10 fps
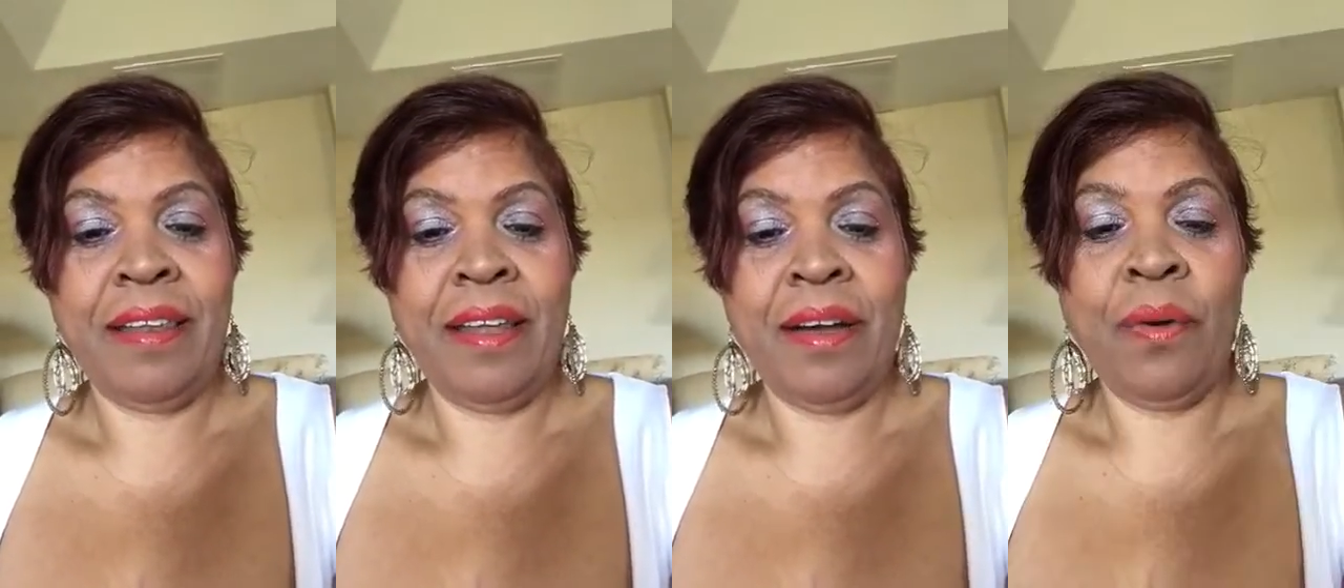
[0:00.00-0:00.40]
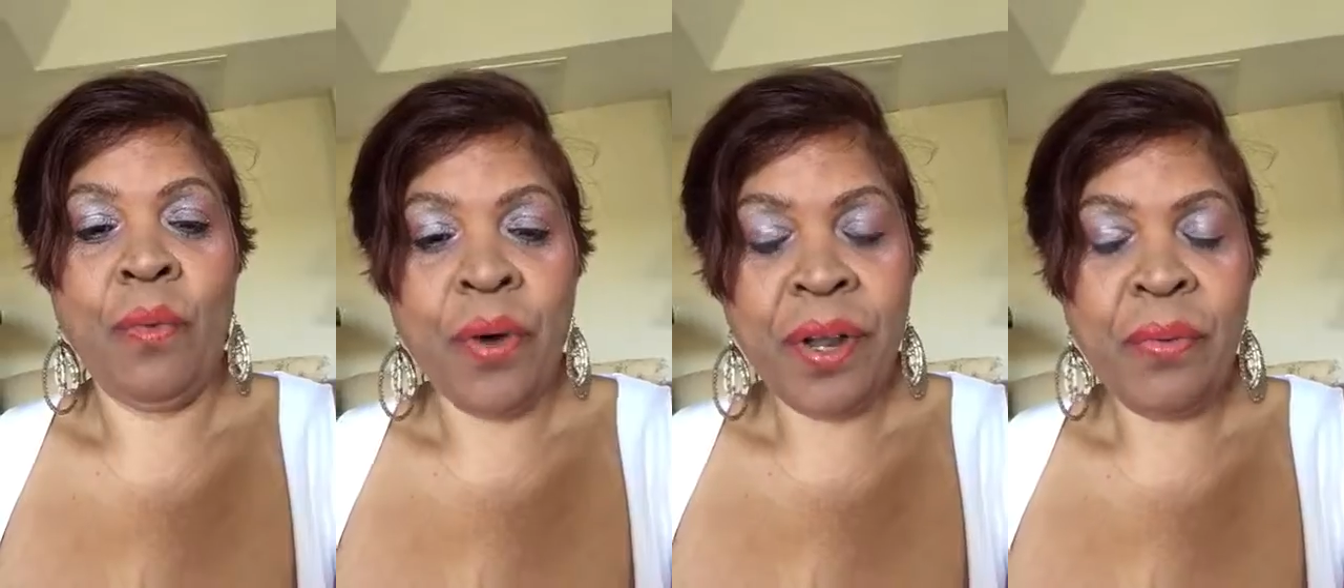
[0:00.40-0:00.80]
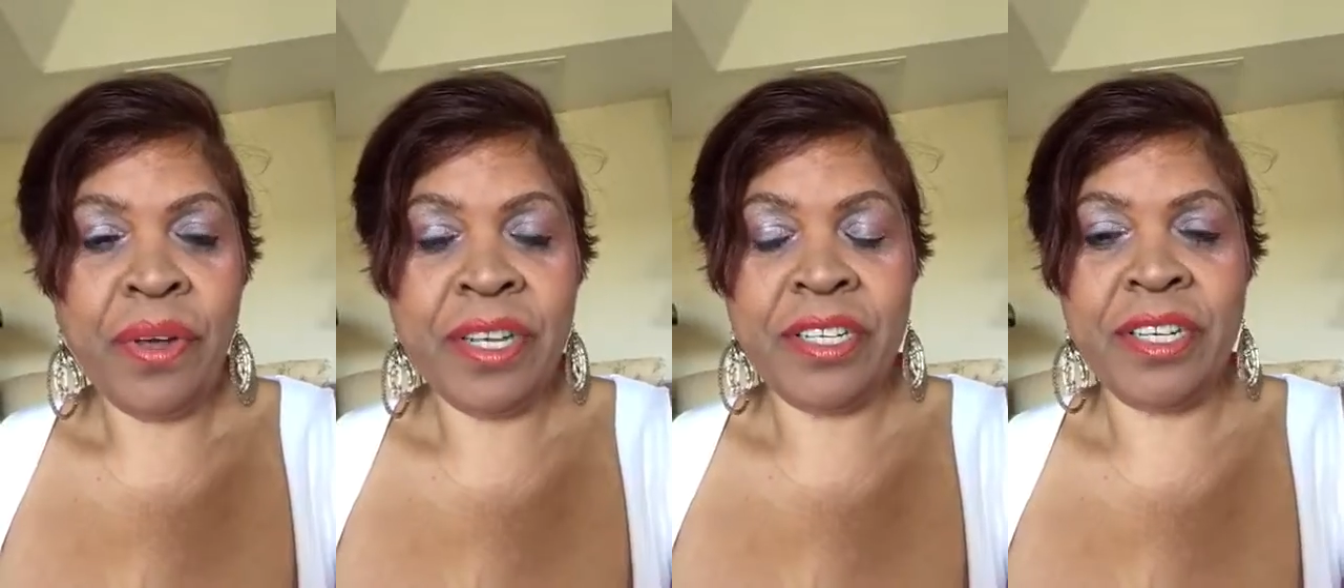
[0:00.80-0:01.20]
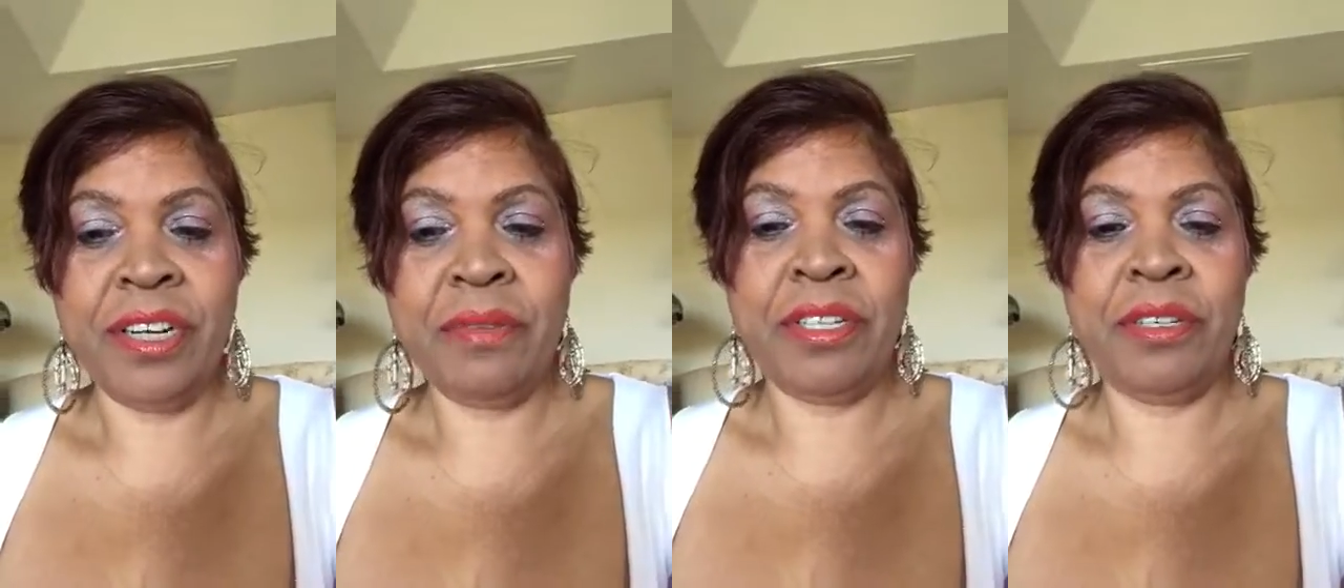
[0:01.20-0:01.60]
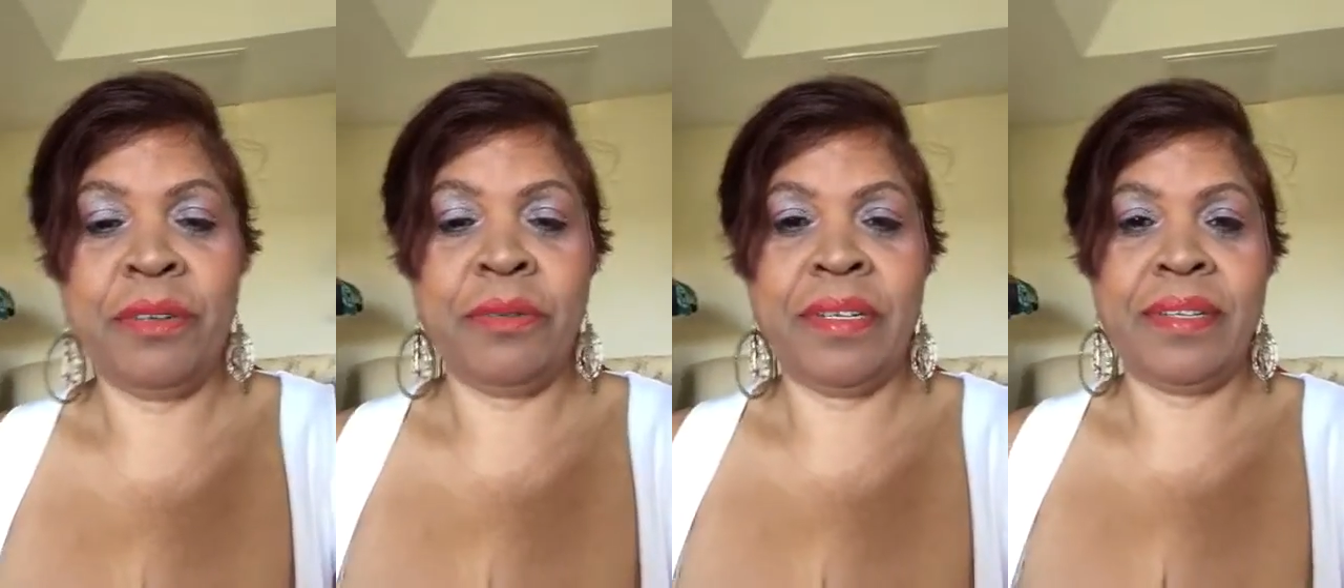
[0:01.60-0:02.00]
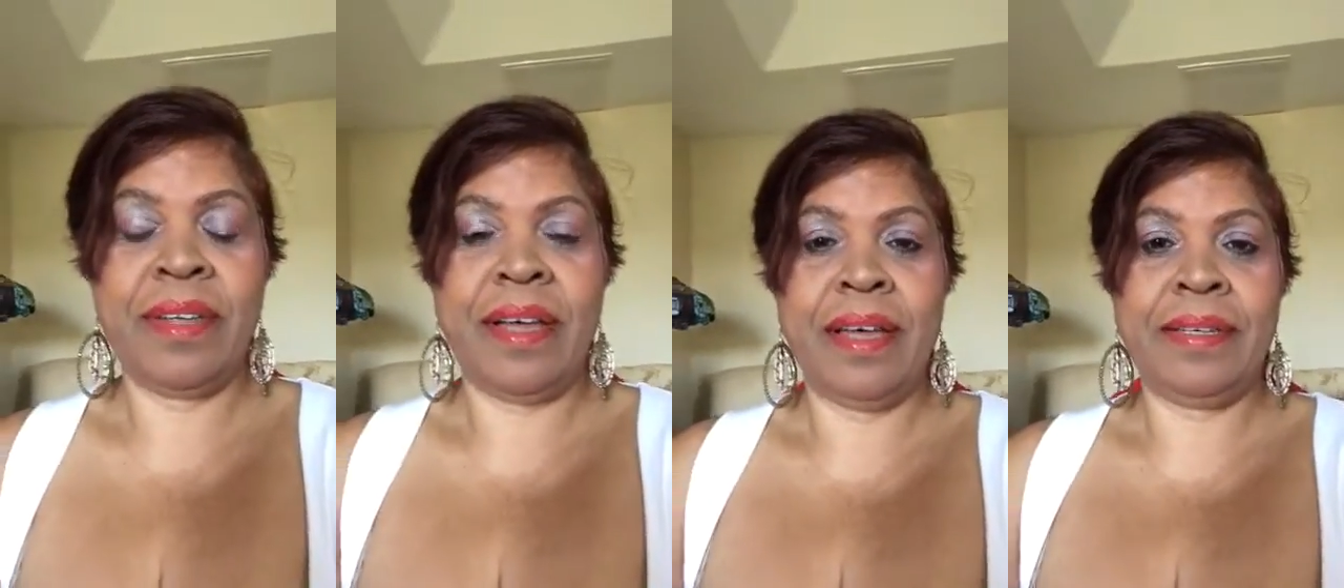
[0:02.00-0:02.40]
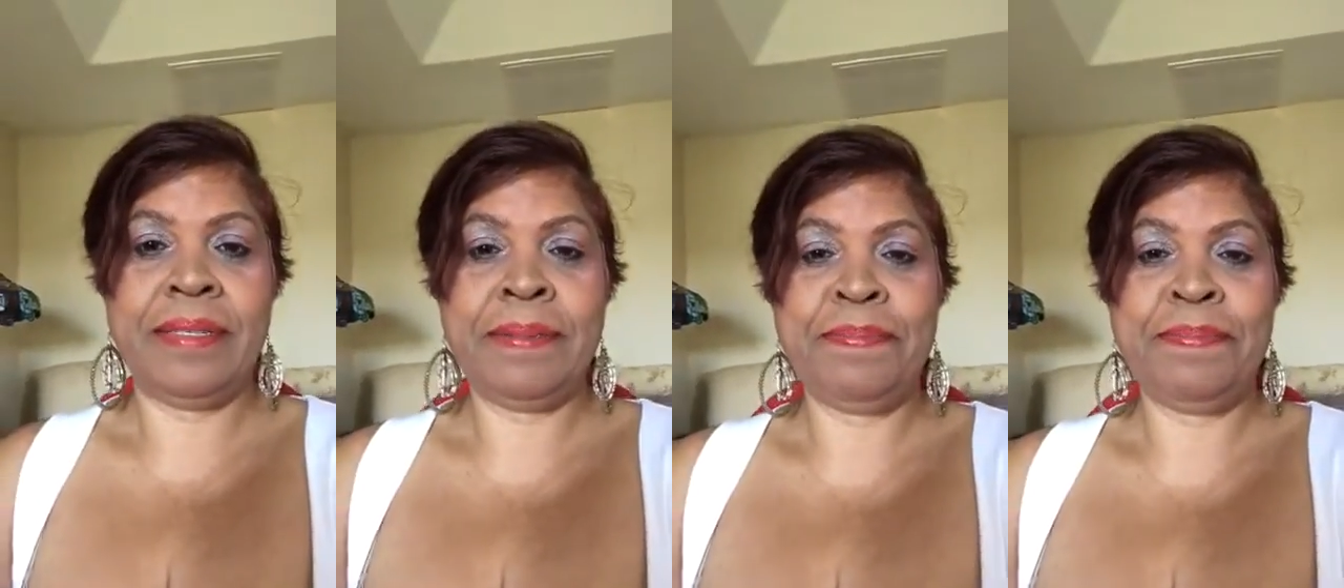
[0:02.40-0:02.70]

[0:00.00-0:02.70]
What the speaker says: Now, what I want to share with you is that